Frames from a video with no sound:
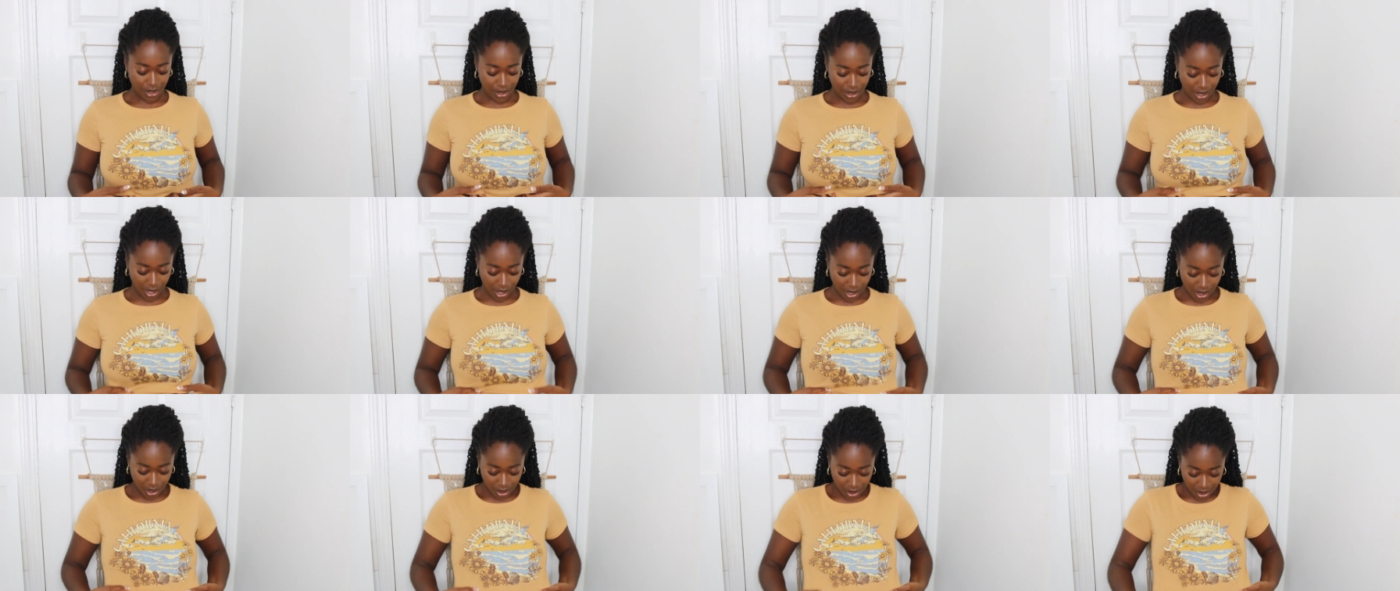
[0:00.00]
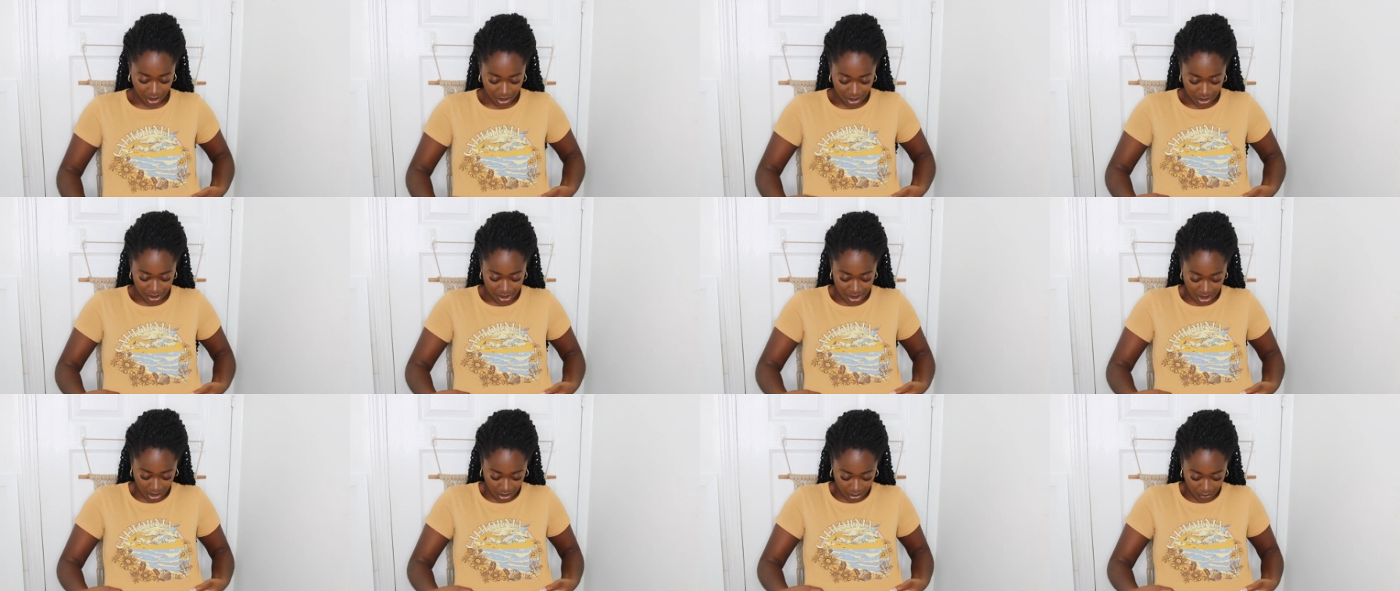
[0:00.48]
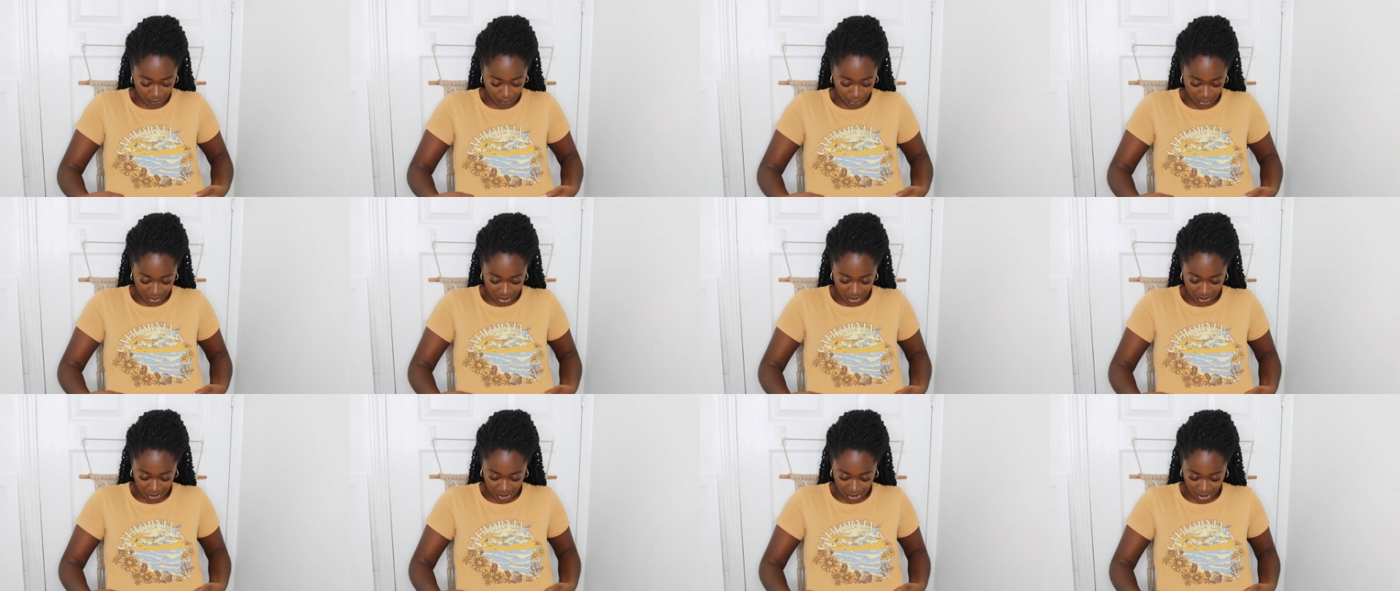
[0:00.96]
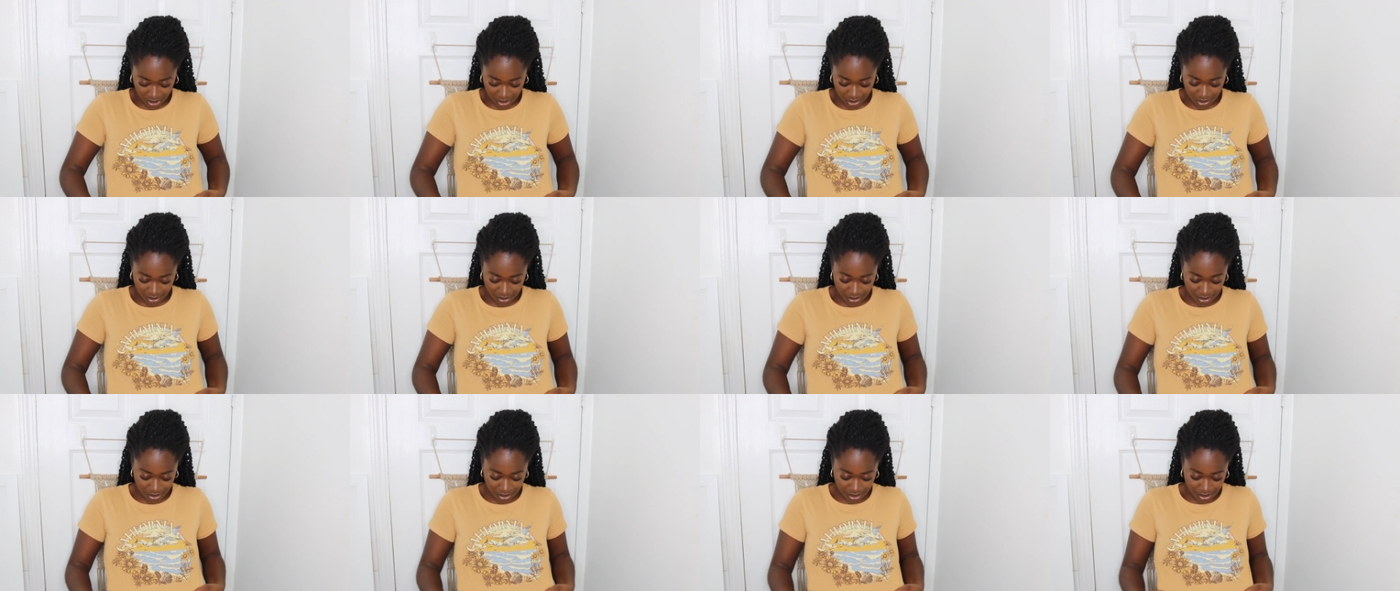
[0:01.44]
yeah, I got this California
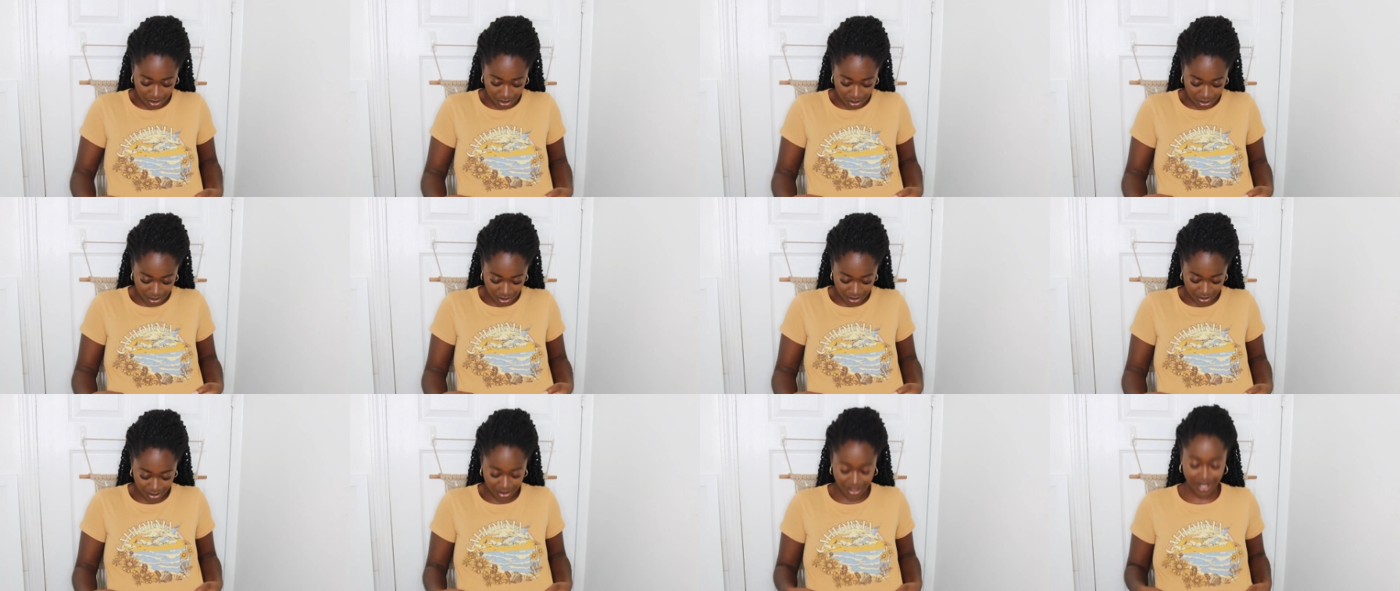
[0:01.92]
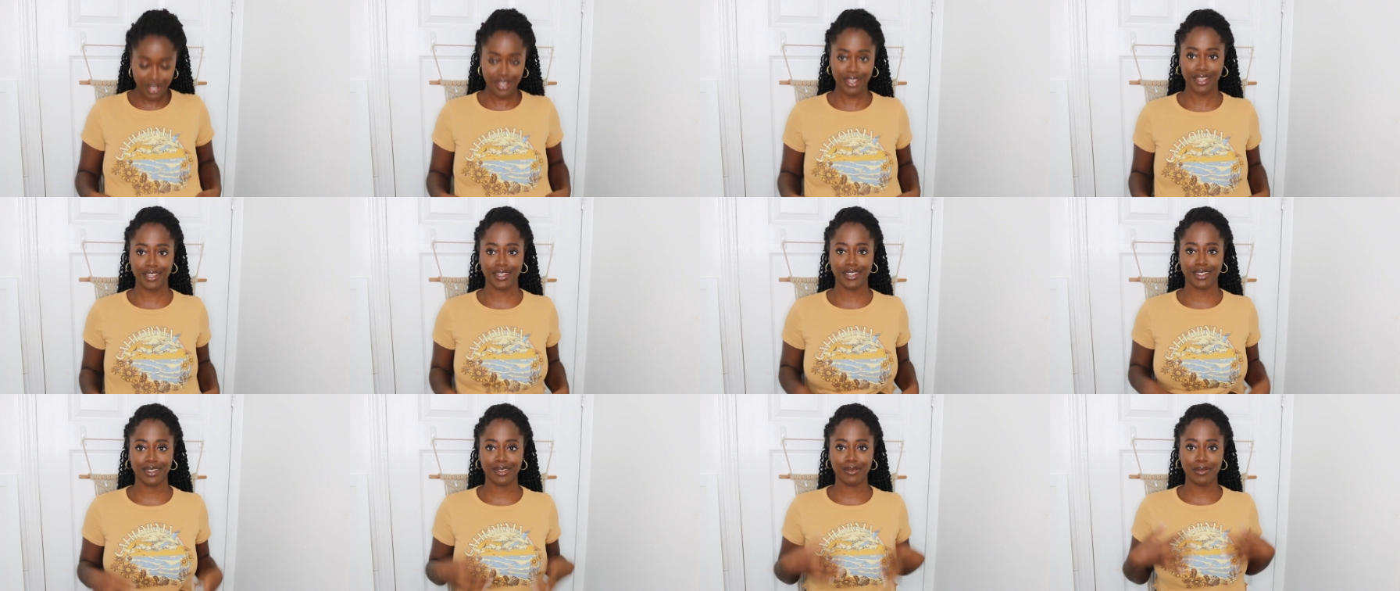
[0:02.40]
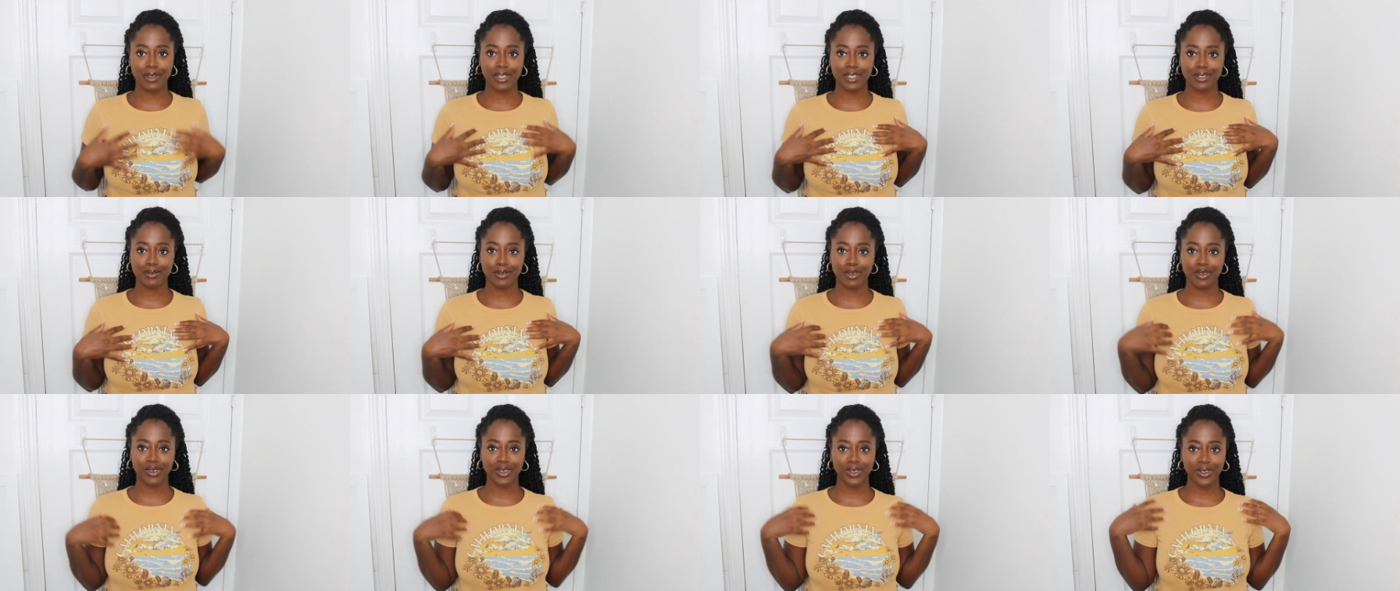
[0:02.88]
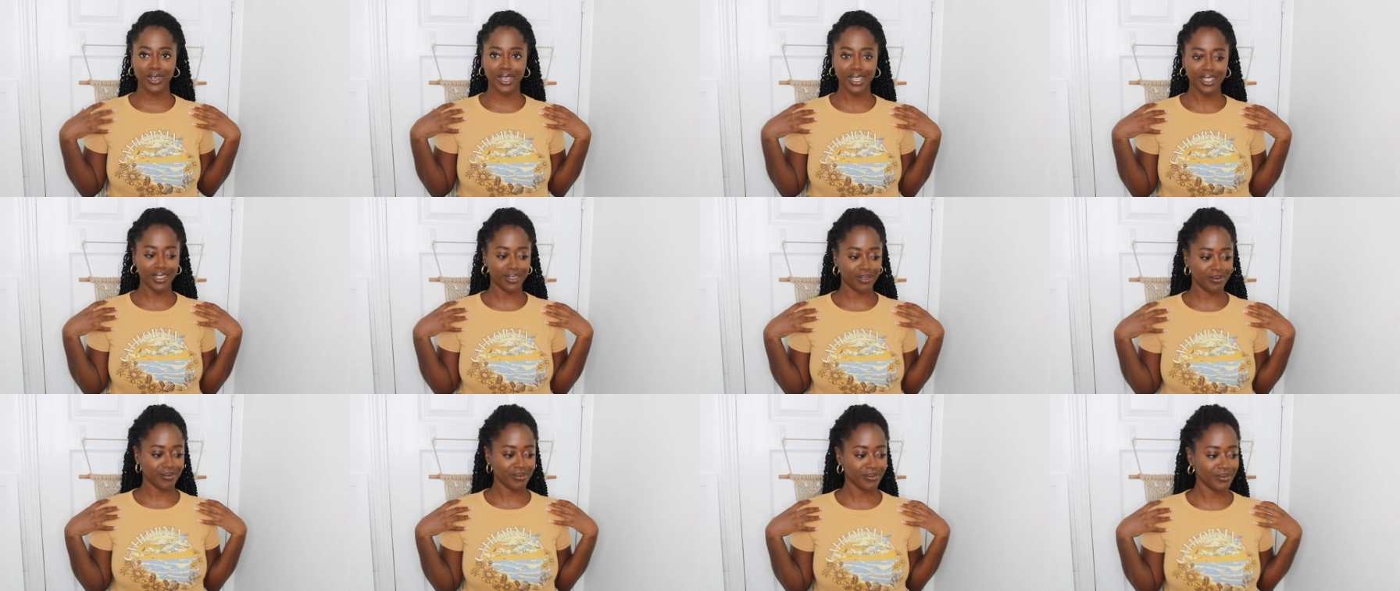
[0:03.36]
shirt, and it makes me feel
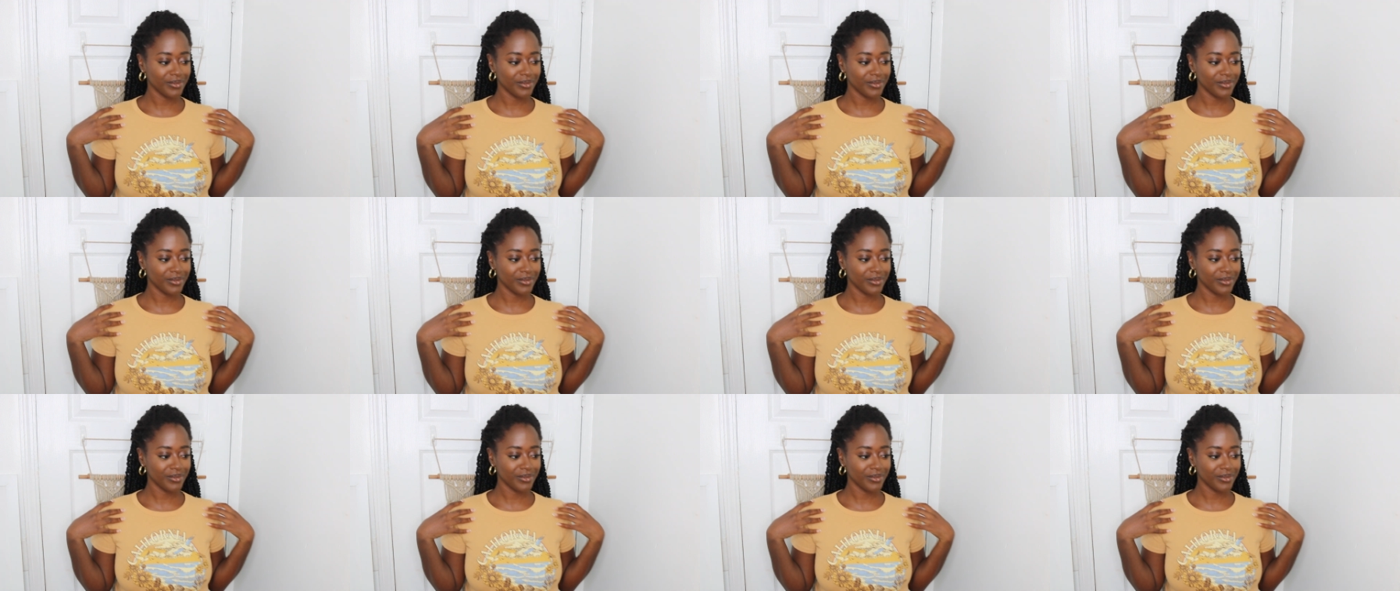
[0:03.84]
good.